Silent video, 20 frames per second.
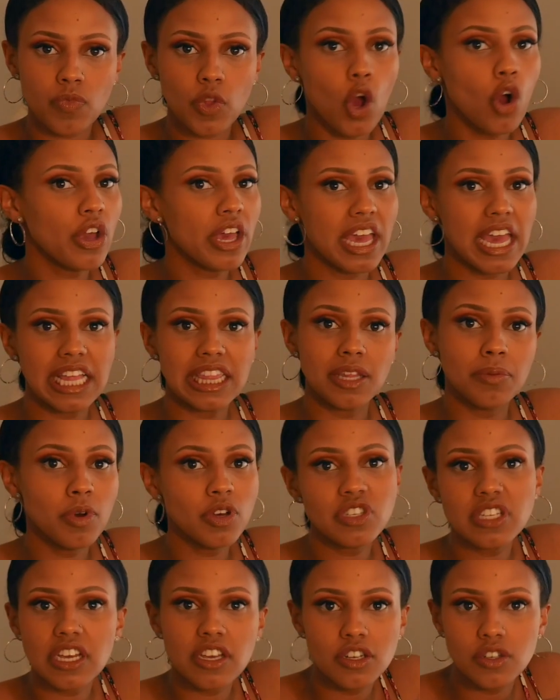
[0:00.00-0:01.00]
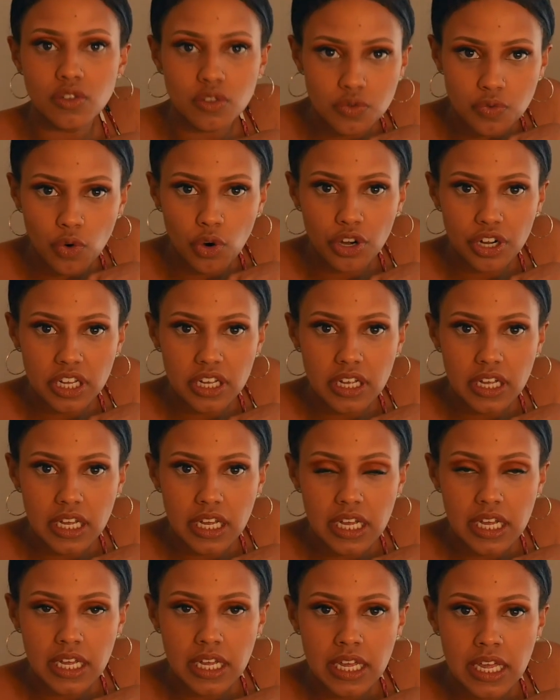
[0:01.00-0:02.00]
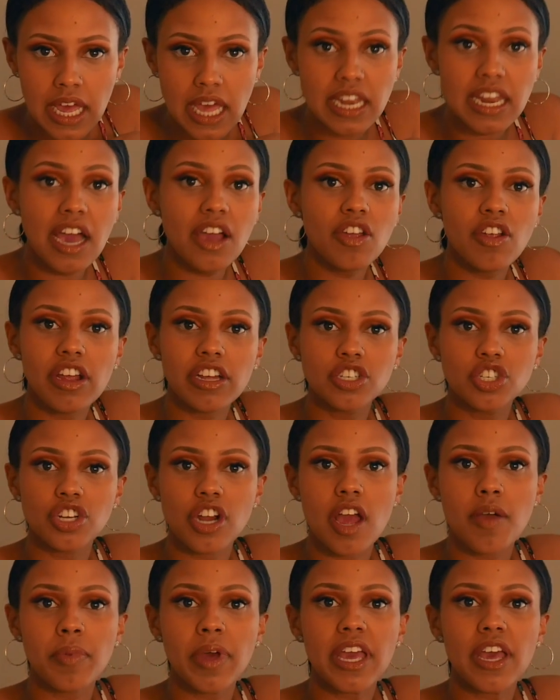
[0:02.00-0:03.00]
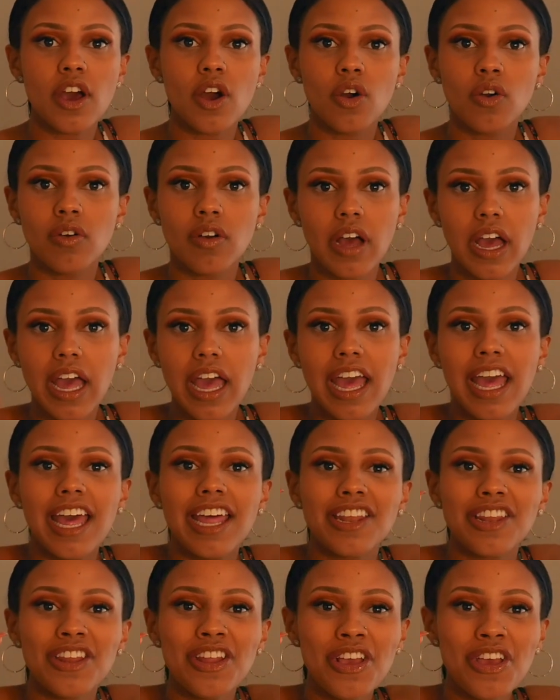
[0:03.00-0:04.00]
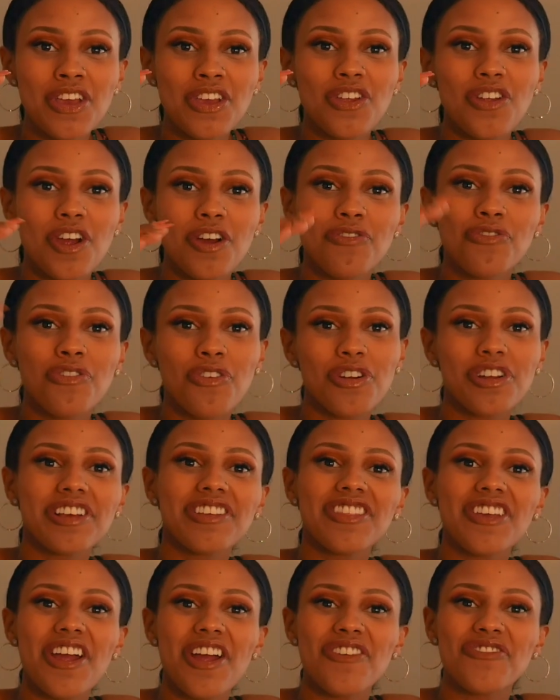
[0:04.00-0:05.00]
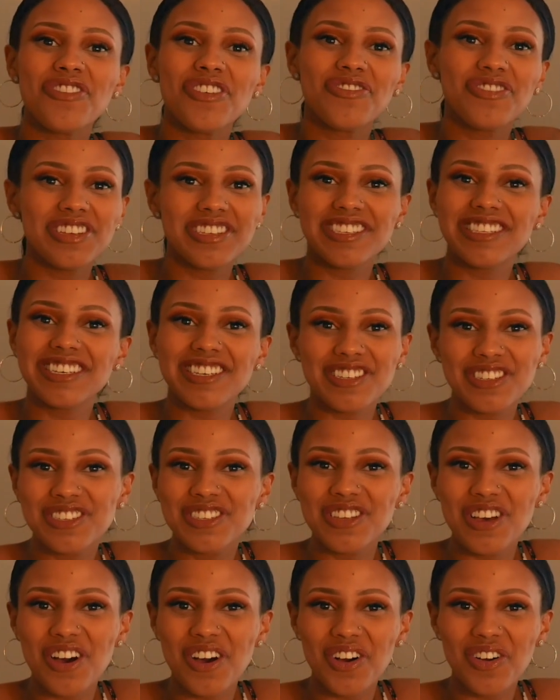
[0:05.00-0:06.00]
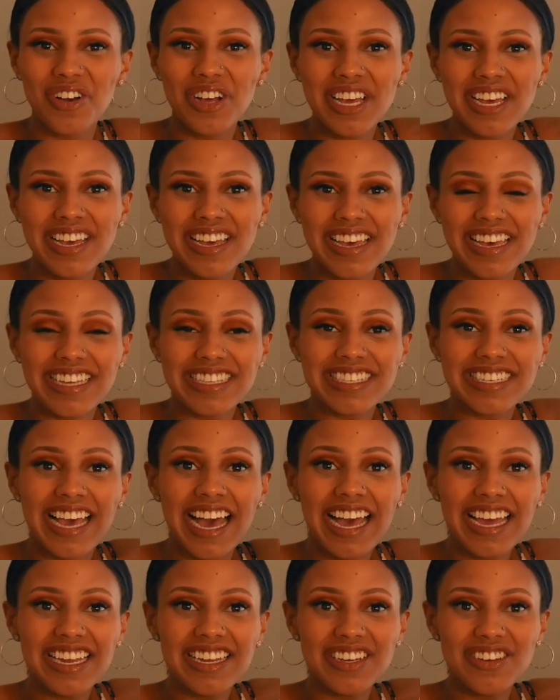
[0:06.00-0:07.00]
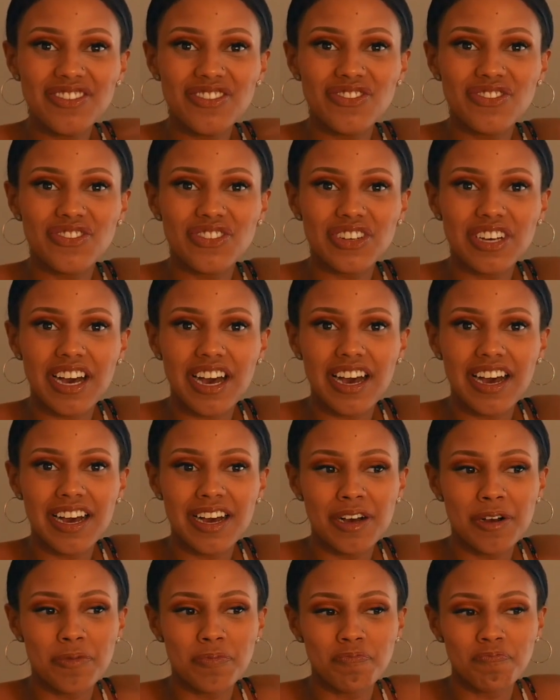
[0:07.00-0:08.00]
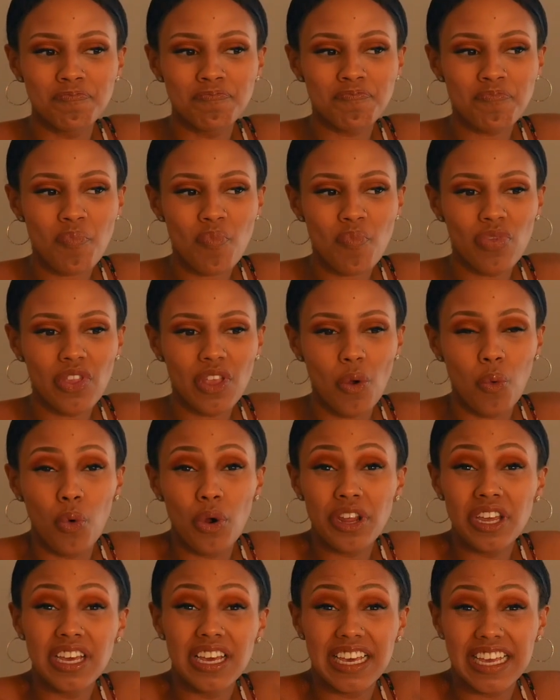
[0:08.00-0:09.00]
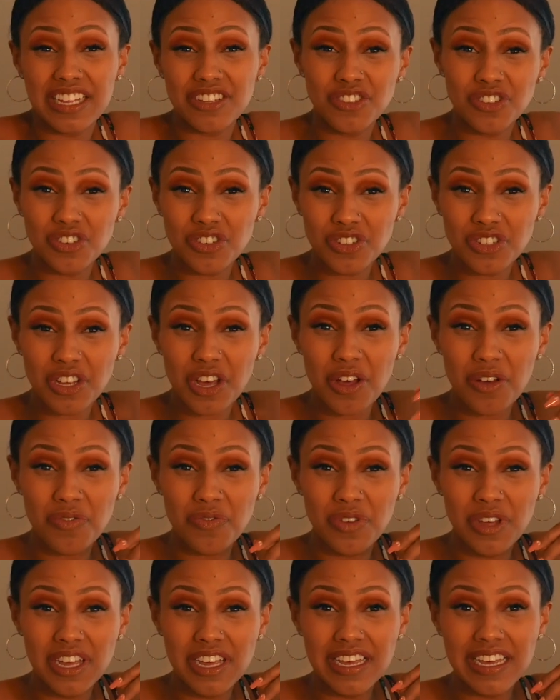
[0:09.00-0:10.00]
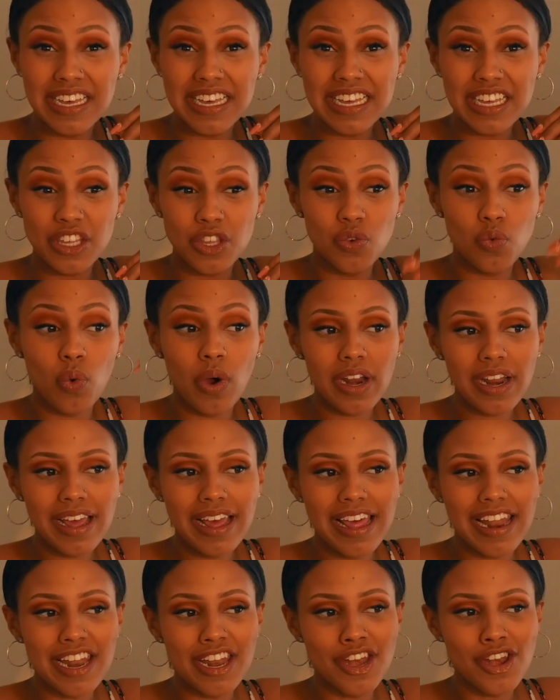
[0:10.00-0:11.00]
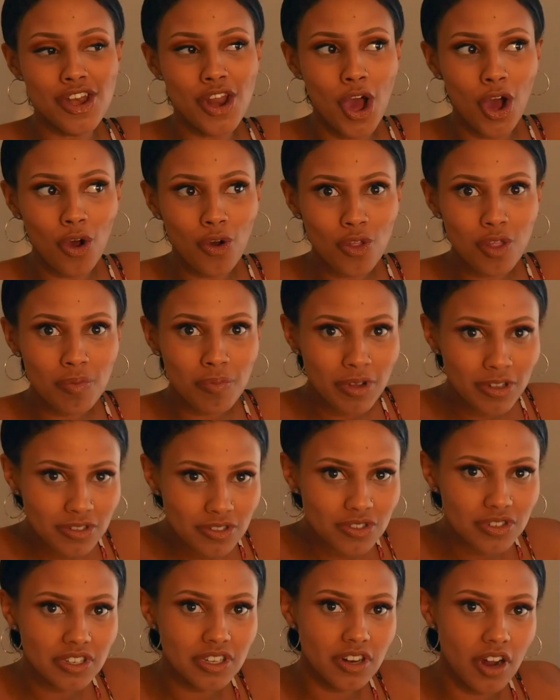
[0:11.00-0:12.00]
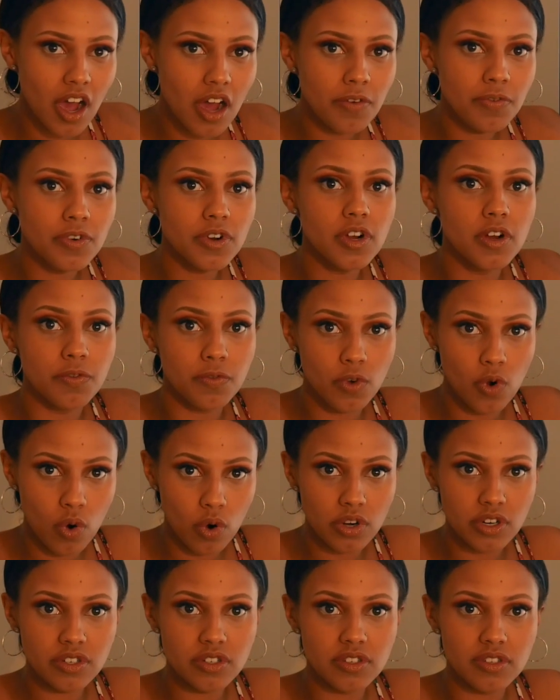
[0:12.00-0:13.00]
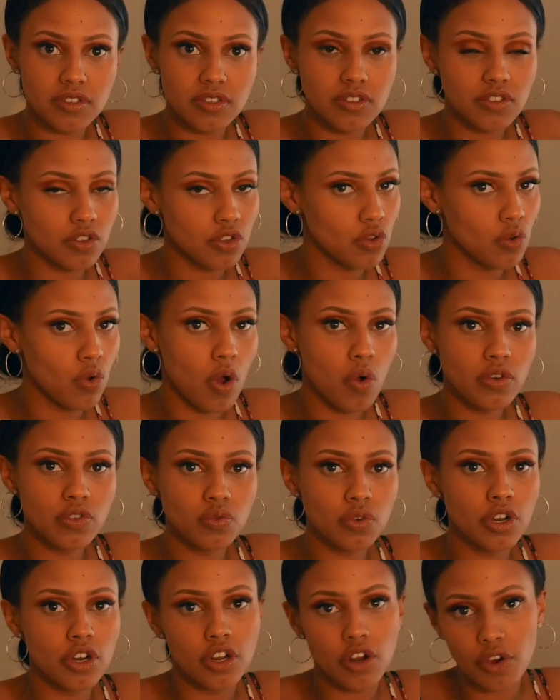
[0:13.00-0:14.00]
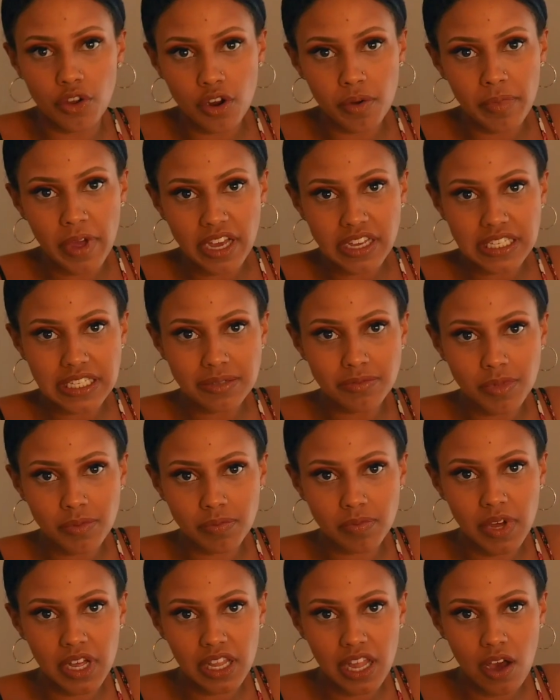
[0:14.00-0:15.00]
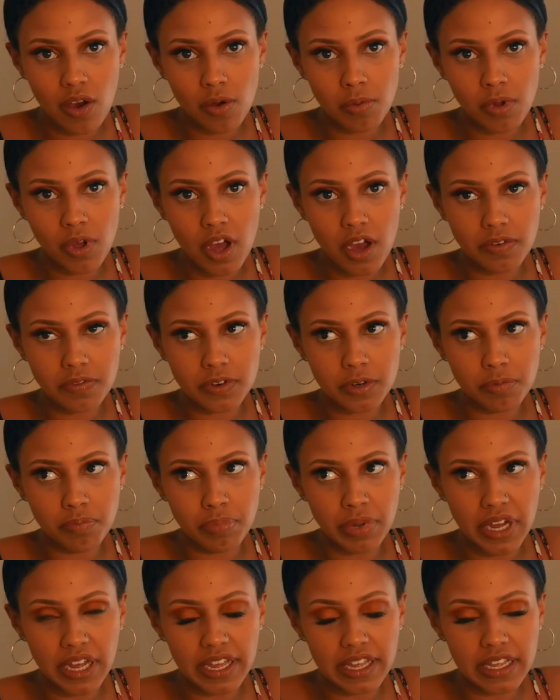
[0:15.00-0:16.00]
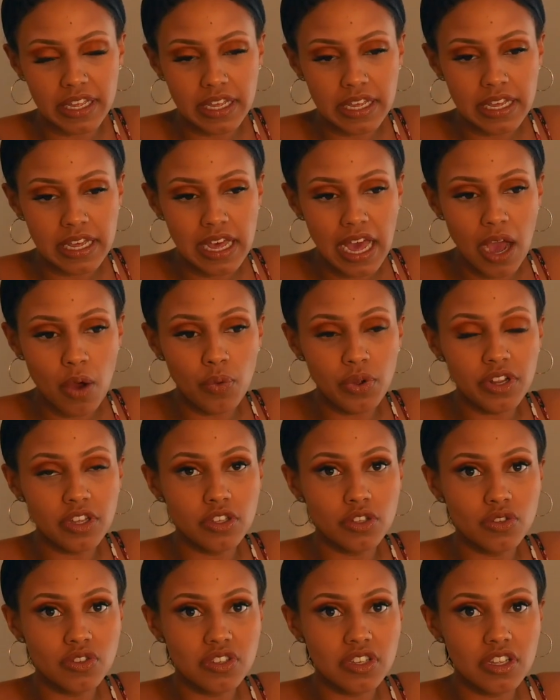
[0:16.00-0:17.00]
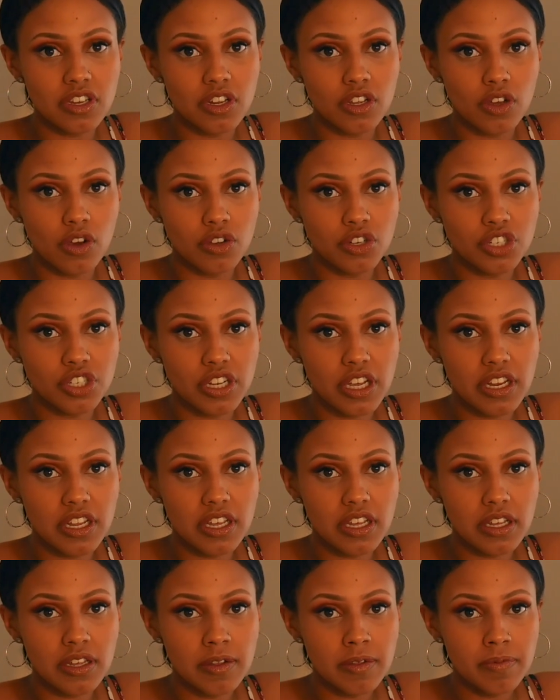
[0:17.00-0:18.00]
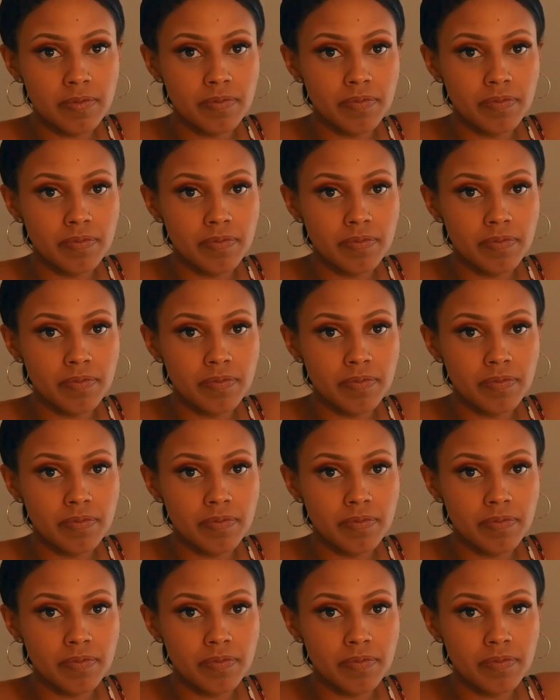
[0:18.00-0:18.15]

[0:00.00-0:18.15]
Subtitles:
Okay, the most I can do is 40. And now you're at your MAO, and you're at 40 and they're at 50 still. So it's kind of working against yourself. You want to know the most you can offer, of course. So you always want to know your maximum allowable offer, but I wouldn't use it in negotiating.